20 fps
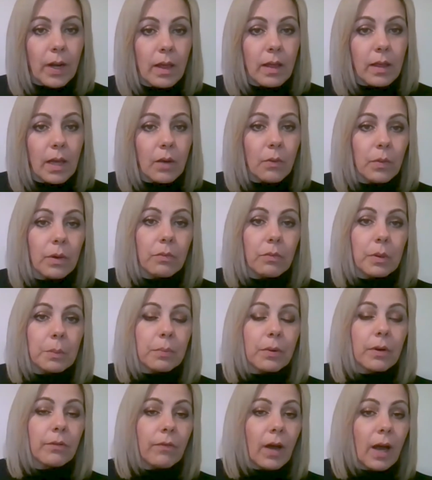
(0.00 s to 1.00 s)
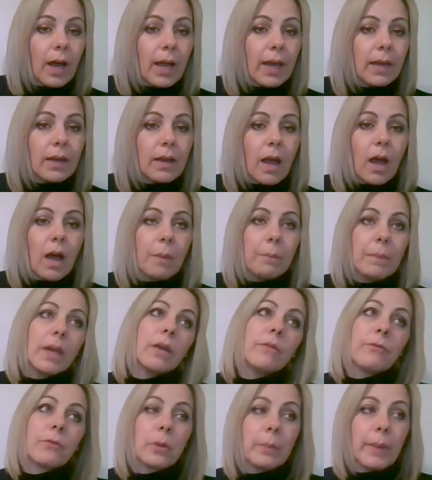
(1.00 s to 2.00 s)
I think we would provide um,
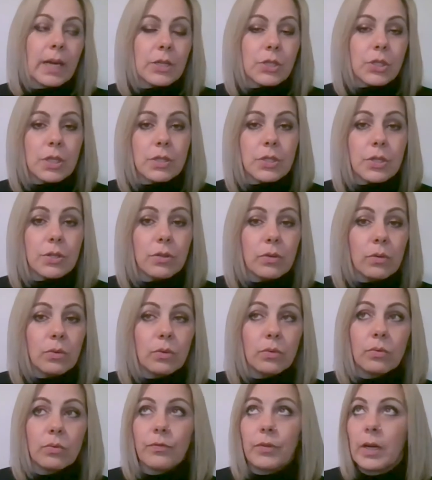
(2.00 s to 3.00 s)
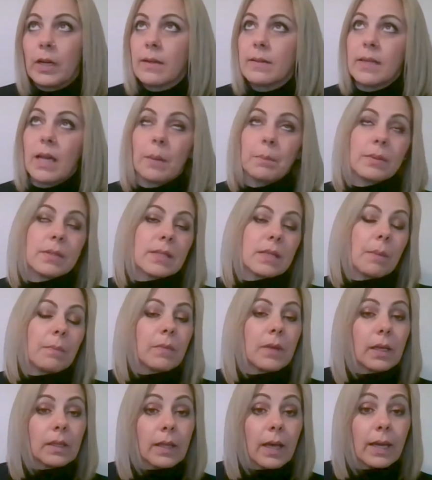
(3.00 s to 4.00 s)
information to, for an example,
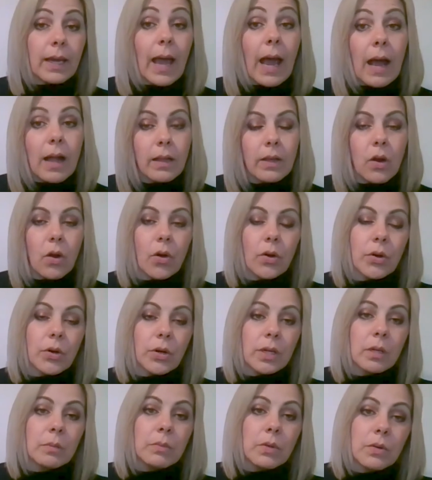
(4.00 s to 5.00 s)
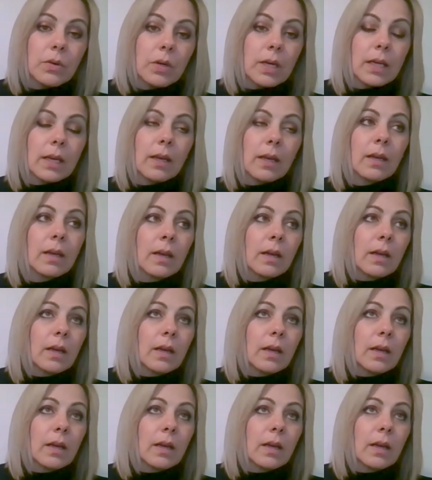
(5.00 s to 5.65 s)
something like Al-Anon or community